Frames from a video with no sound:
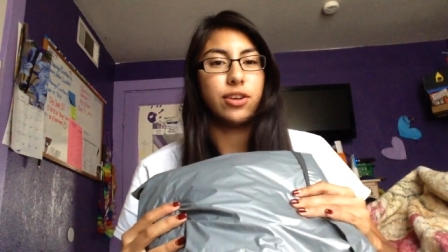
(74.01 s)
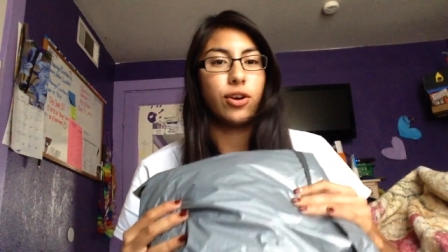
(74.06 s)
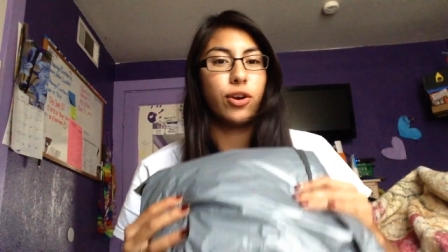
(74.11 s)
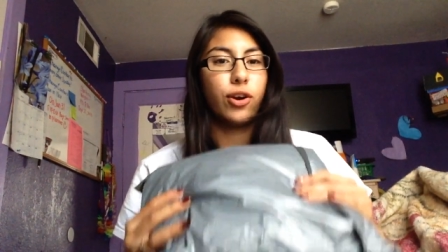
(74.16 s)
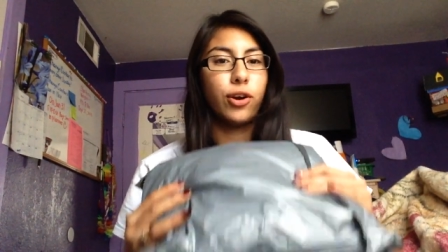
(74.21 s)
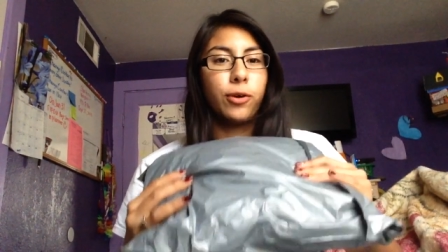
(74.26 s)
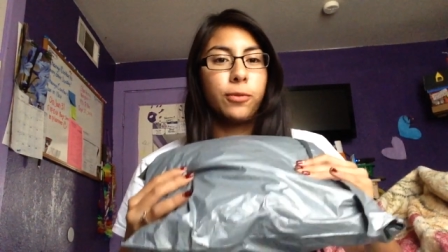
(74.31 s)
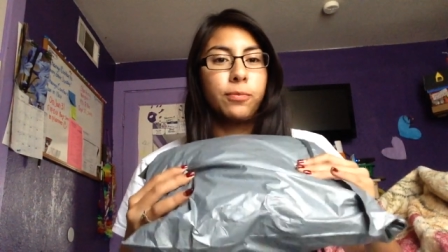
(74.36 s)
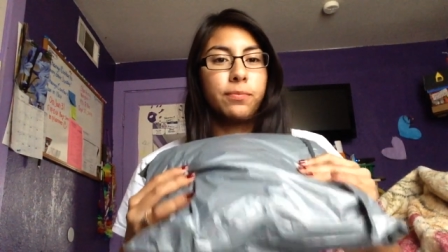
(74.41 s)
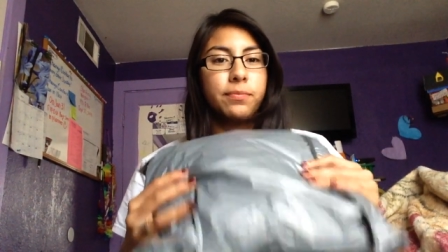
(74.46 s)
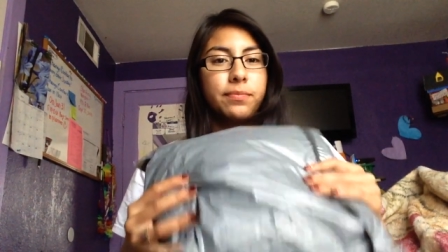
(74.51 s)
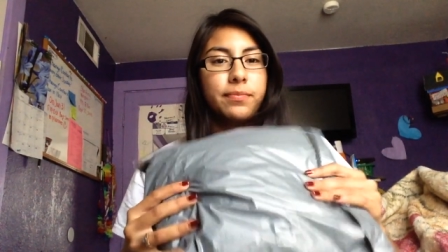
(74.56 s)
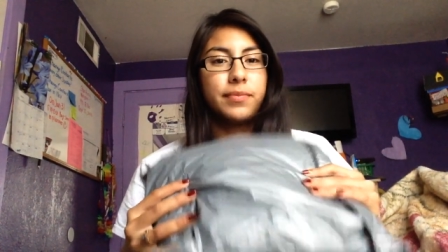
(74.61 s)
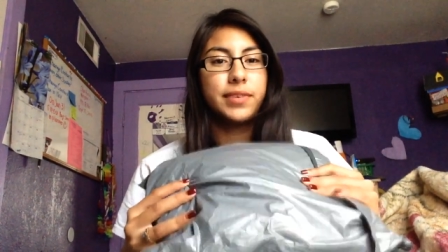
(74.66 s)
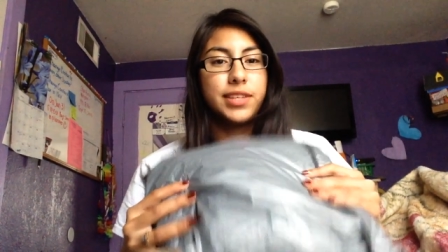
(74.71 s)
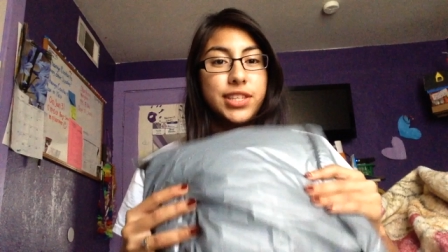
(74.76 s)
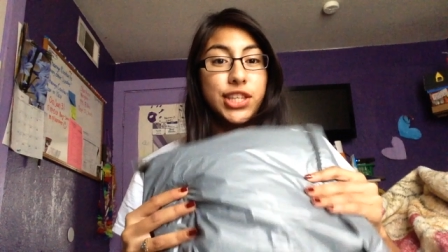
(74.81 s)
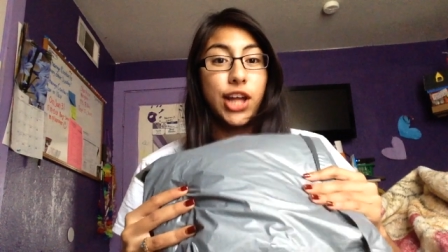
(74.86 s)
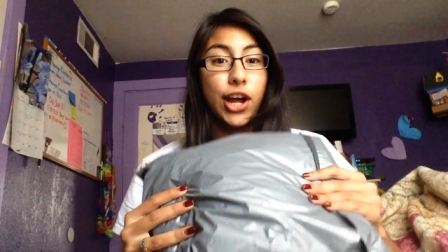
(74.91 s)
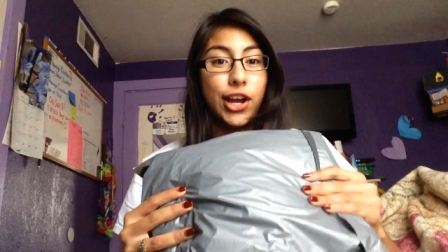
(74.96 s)
or
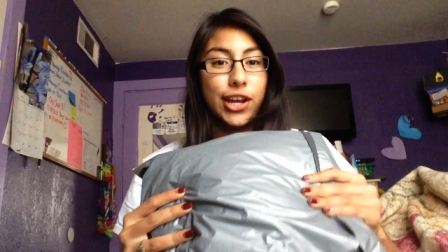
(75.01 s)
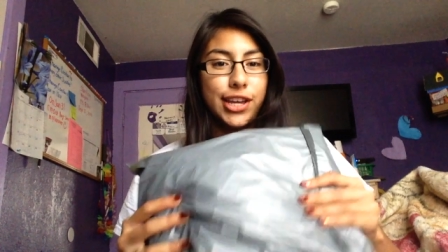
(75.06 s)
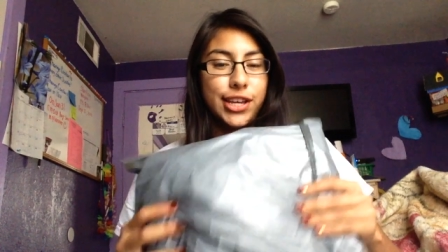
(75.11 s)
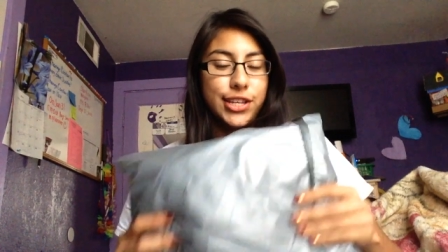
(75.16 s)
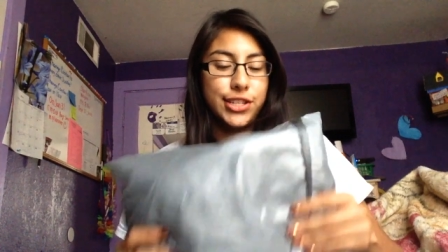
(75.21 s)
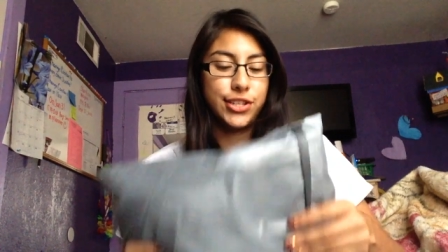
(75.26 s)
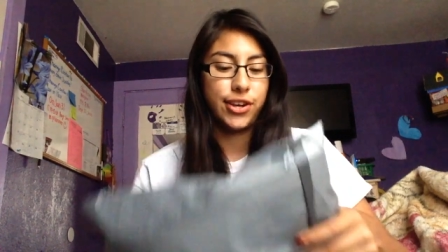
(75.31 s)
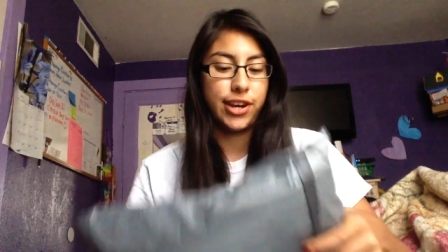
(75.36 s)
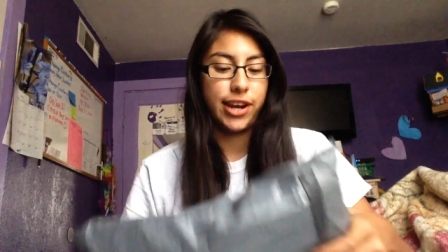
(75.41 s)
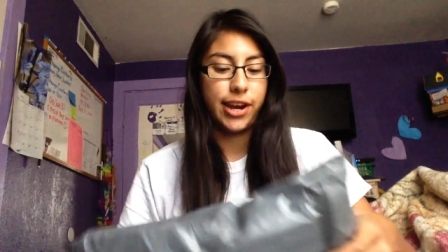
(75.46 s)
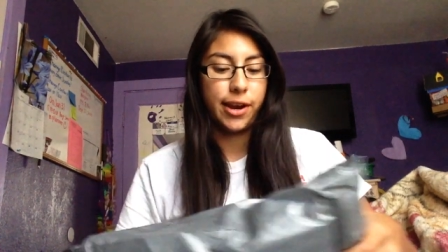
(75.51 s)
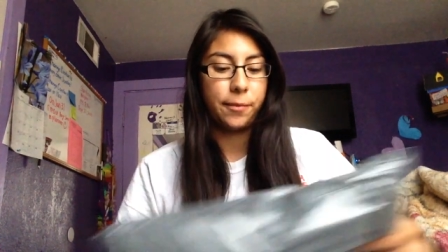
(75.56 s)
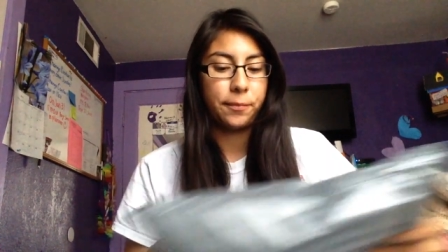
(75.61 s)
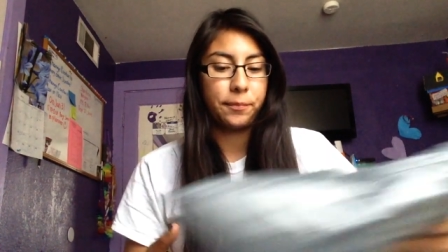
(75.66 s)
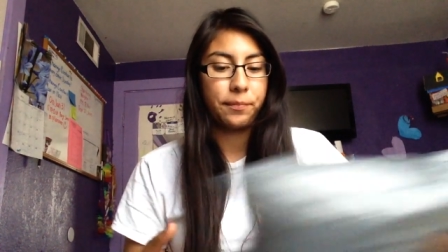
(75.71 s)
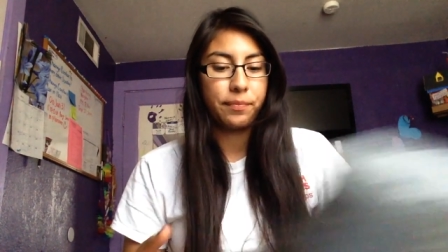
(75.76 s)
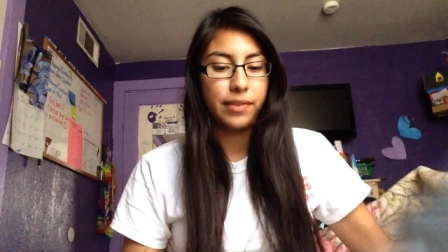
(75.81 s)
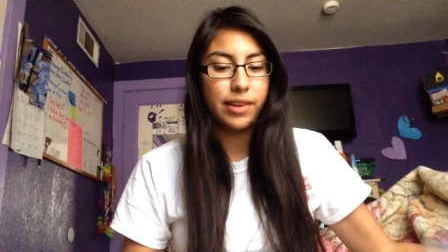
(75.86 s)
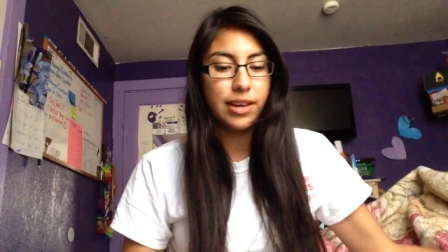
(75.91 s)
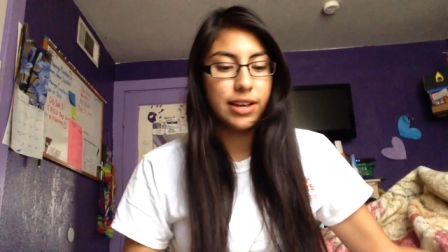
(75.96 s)
stockings, are
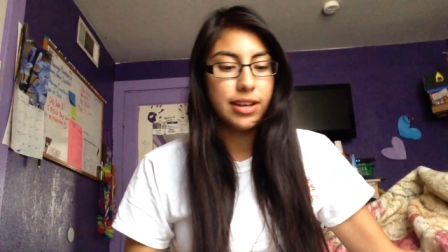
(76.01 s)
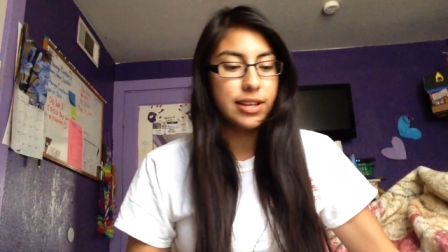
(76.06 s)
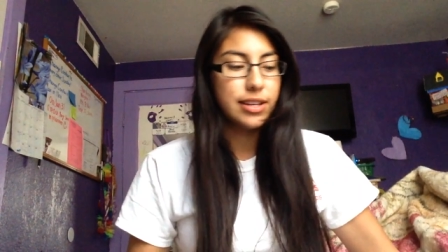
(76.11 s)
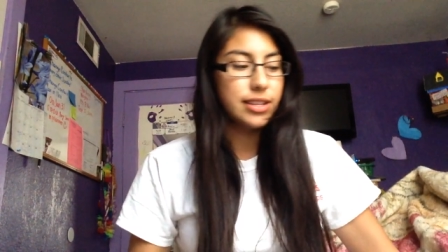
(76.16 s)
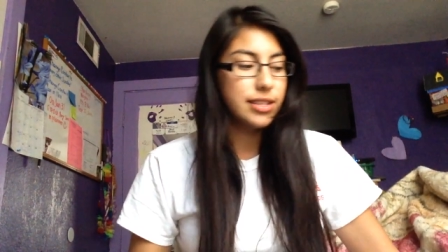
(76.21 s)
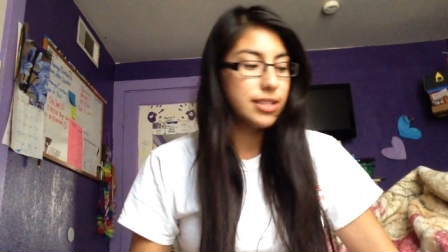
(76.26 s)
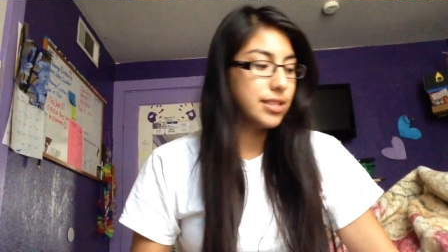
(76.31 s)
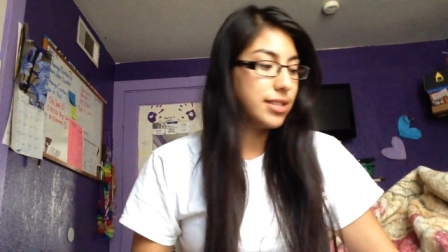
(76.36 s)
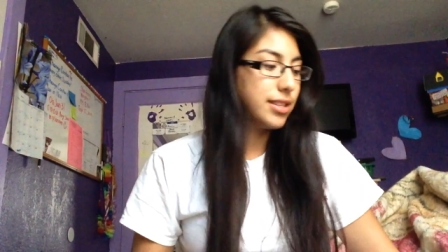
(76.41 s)
here.